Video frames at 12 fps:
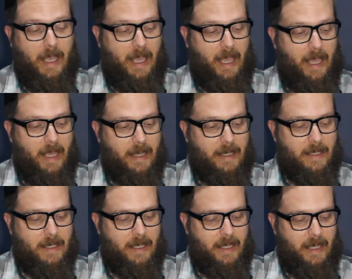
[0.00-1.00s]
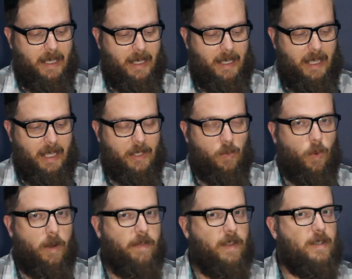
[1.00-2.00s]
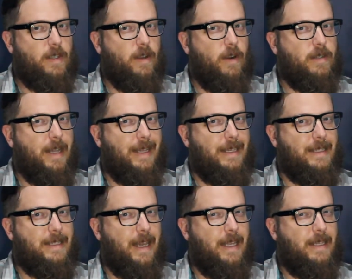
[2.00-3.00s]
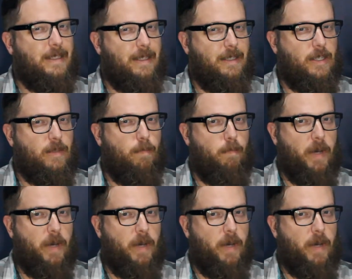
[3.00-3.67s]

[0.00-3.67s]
And it's one of these cigars I decided to just